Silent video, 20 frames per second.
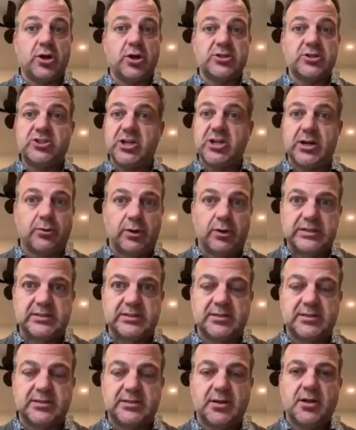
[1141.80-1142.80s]
We're not
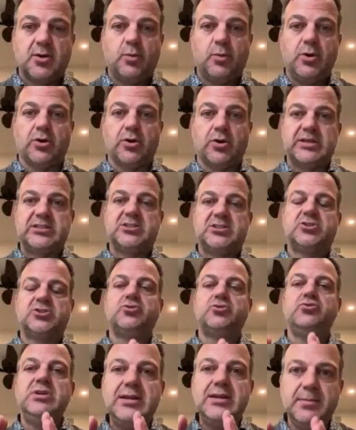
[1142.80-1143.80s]
generalists. We are
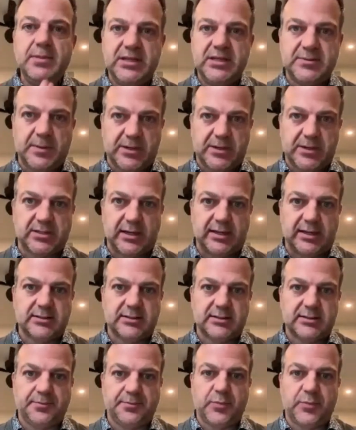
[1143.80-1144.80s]
extremely
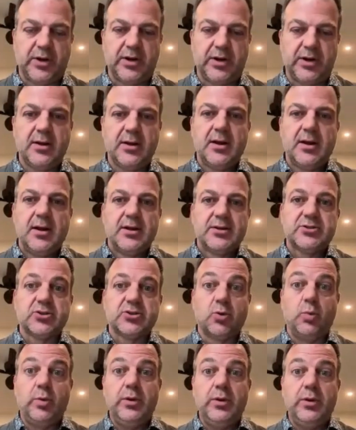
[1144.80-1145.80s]
specialized, right?
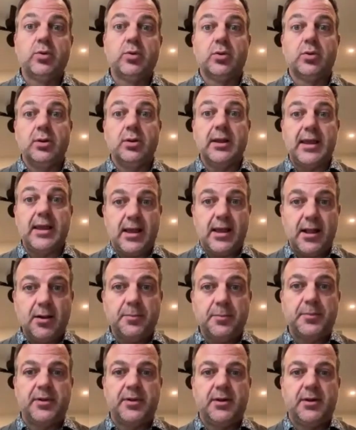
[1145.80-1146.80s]
So we will
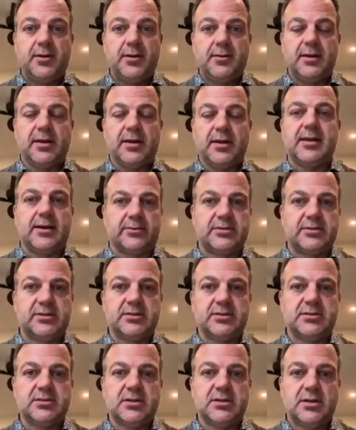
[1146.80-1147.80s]
help
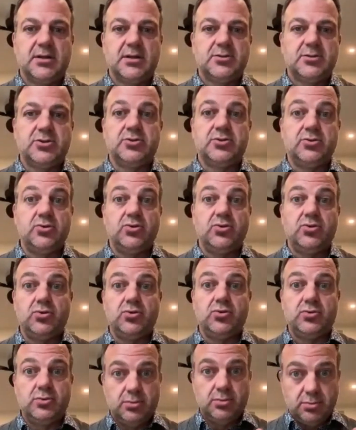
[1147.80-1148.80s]
accountants
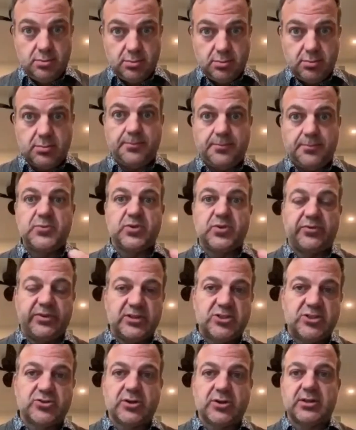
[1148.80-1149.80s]
to sort of
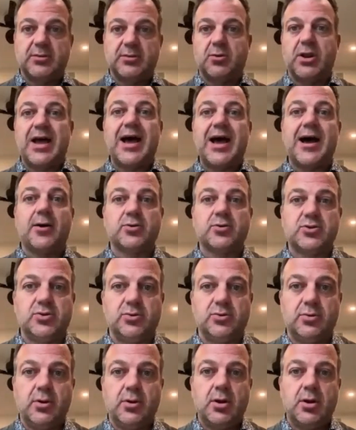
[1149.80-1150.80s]
instruct them on how
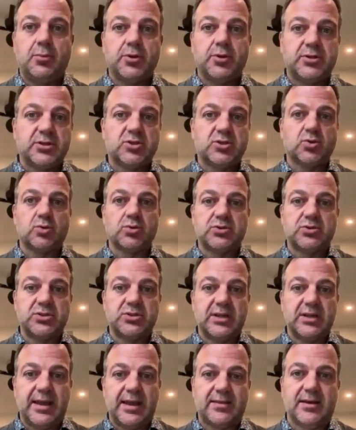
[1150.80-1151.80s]
to put this all
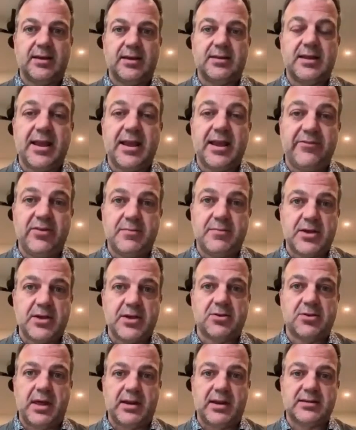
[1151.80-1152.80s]
together and the heavy
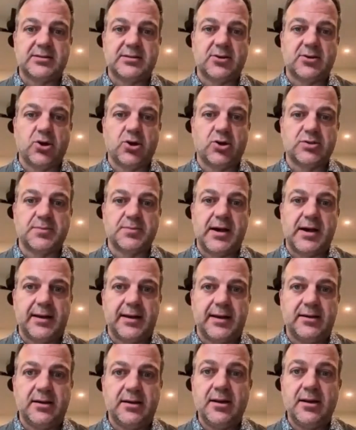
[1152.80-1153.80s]
mathematics that goes
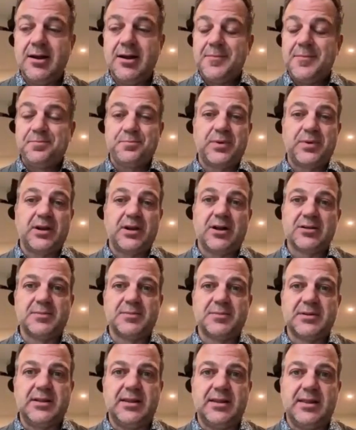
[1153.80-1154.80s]
behind it. But
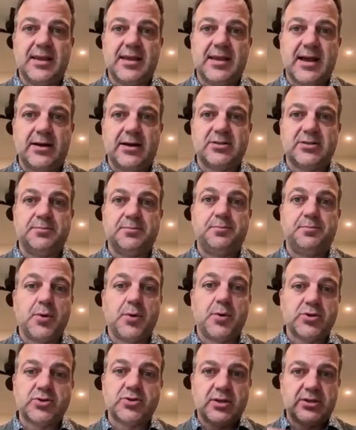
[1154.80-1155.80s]
ultimately, the accountant
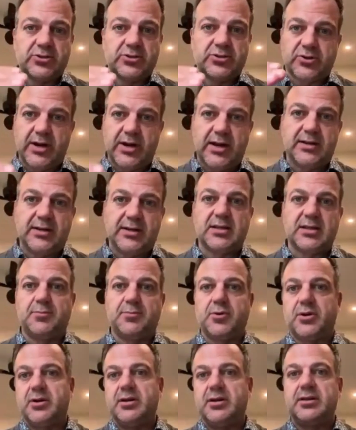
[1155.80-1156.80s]
books all the trades. They
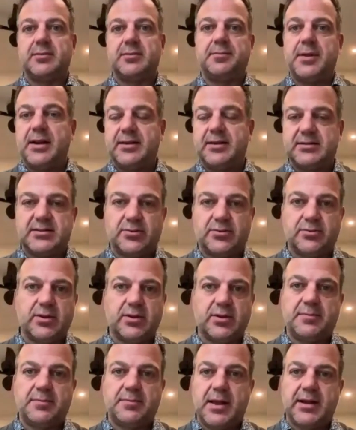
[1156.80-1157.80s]
put it in the
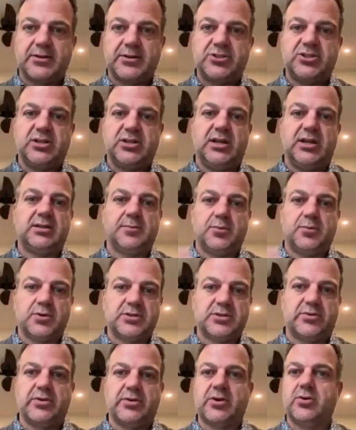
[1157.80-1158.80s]
balance sheet, the
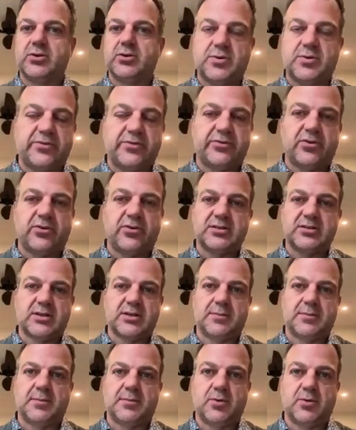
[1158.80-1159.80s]
books and records, profit loss
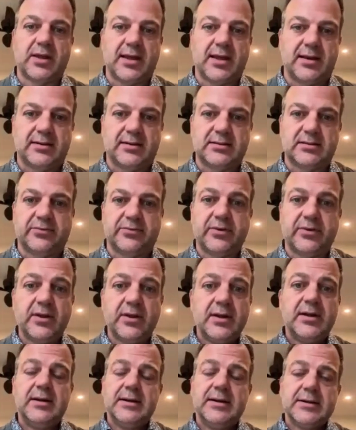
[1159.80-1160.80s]
statement, all that kind of stuff.
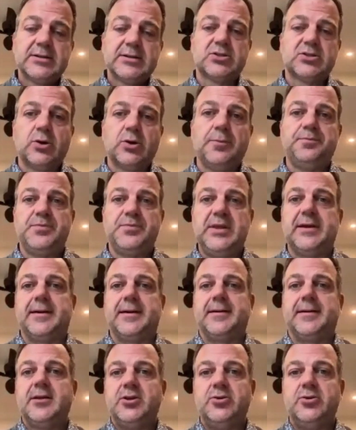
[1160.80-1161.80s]
So
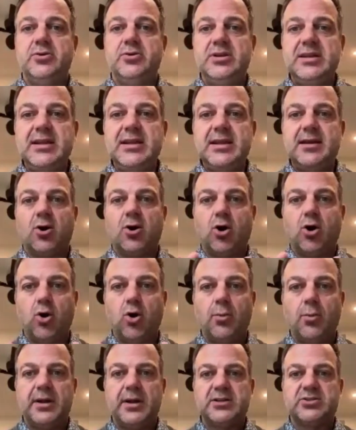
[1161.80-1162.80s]
yeah, you need a
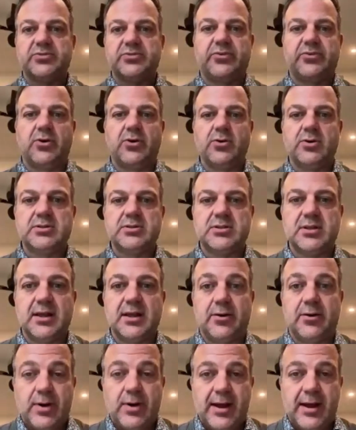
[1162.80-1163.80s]
whole bunch of folks
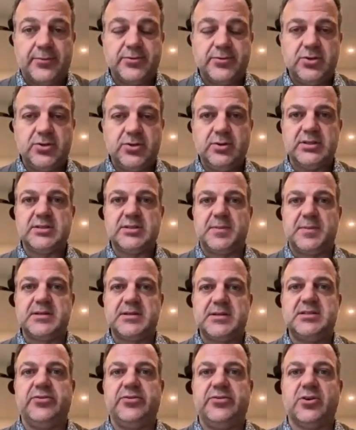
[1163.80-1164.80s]
around you,
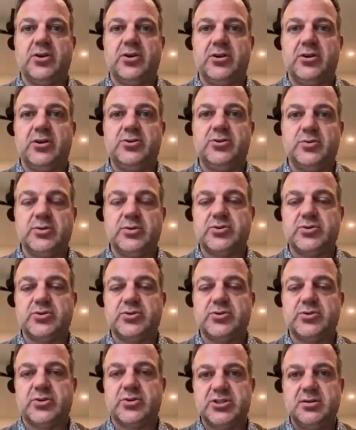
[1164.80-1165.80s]
especially if you're going to do a
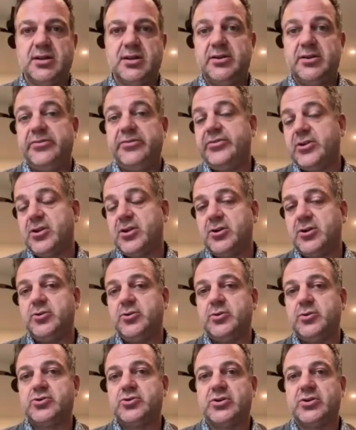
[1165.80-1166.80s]
transition. And if you're going
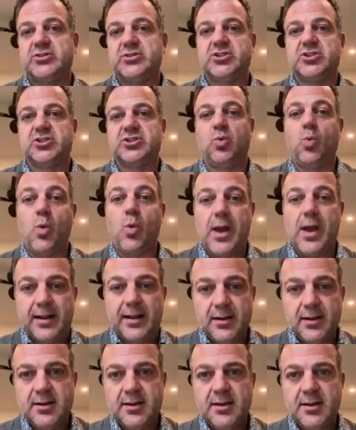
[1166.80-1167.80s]
to do a transition
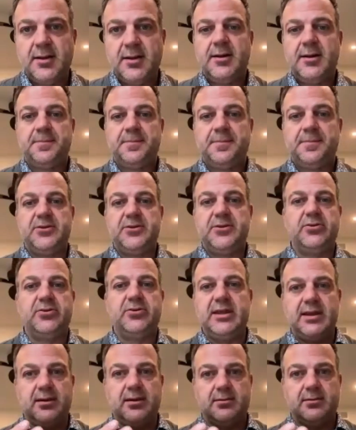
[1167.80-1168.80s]
well, then you
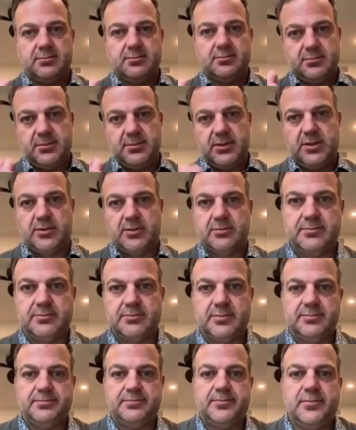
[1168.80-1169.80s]
need,
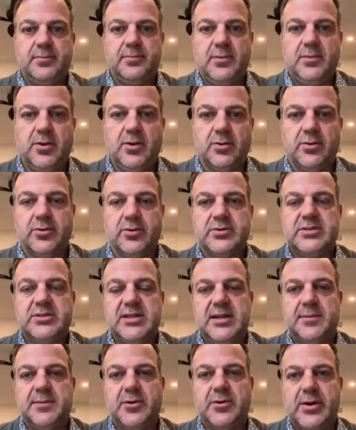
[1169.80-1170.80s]
your
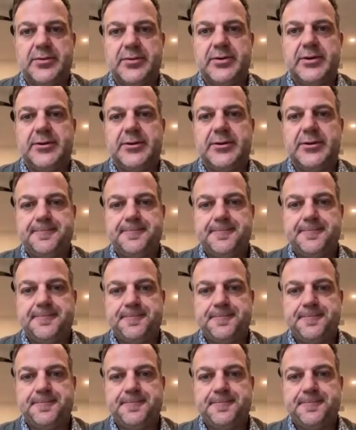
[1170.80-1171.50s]
team around you.